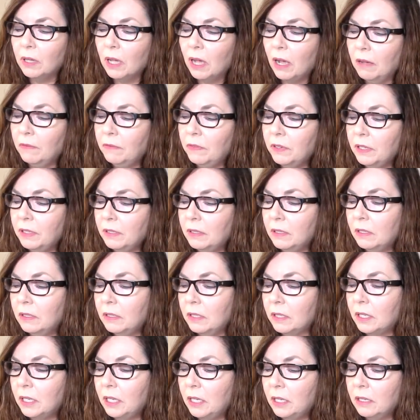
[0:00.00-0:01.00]
Confidence is
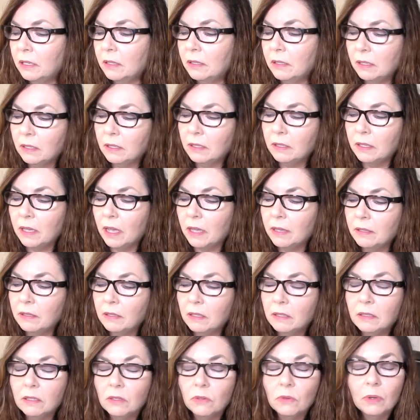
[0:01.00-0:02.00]
the key to success,
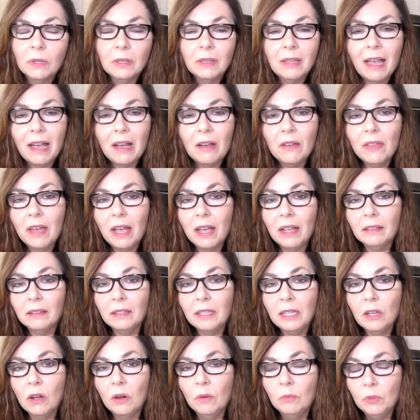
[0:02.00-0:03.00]
is to allow that
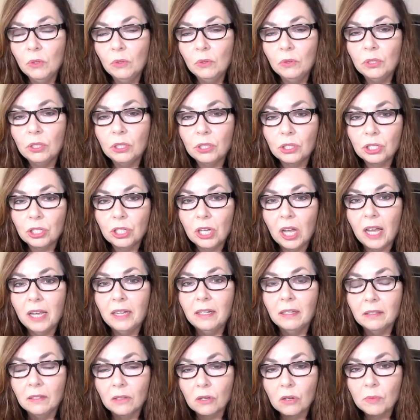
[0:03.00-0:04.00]
Leo moon to
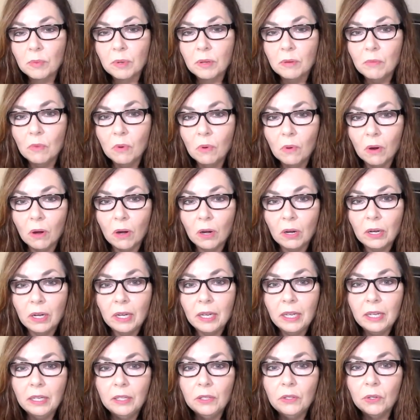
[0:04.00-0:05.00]
shine a little bit more
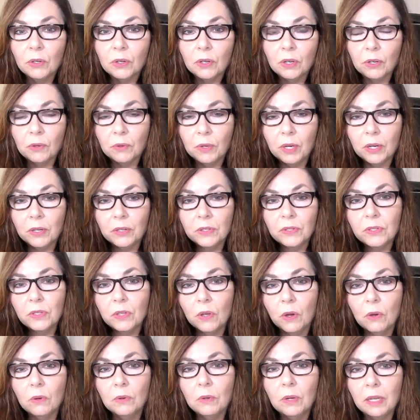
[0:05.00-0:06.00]
in your career.
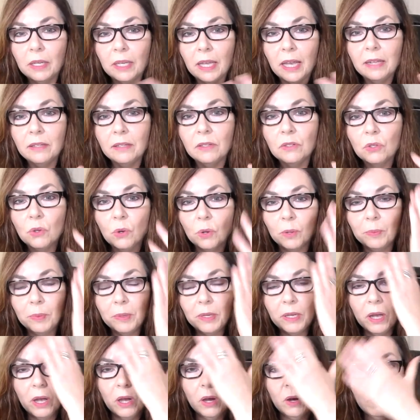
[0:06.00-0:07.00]
So again,
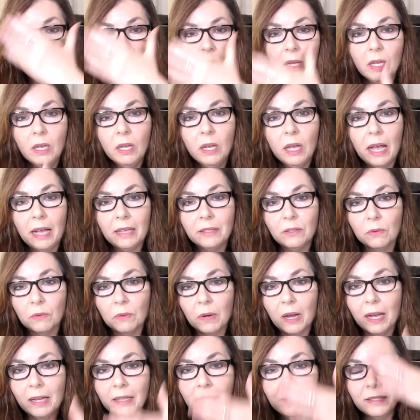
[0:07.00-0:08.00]
Scorpio as a
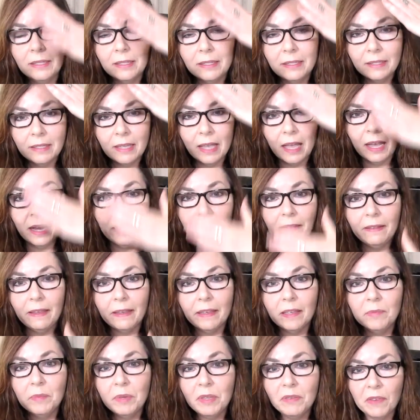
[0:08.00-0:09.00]
rising sign, they
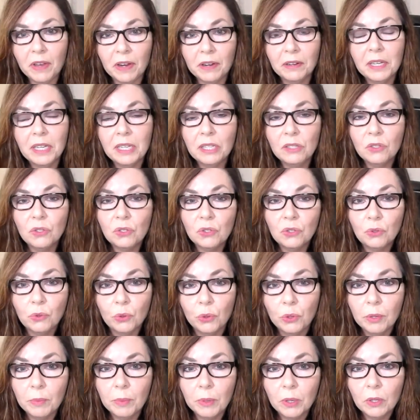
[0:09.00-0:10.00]
can be very
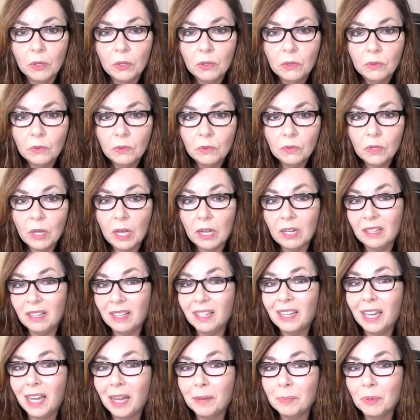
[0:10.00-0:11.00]
inscrutable, kind of
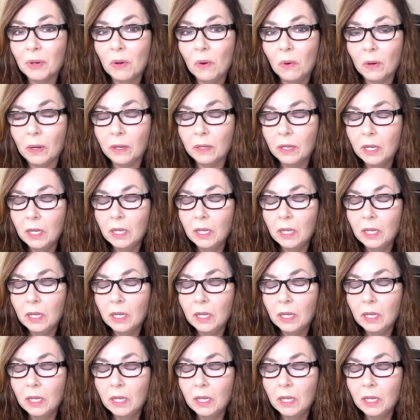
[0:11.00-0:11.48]
like Capricorn.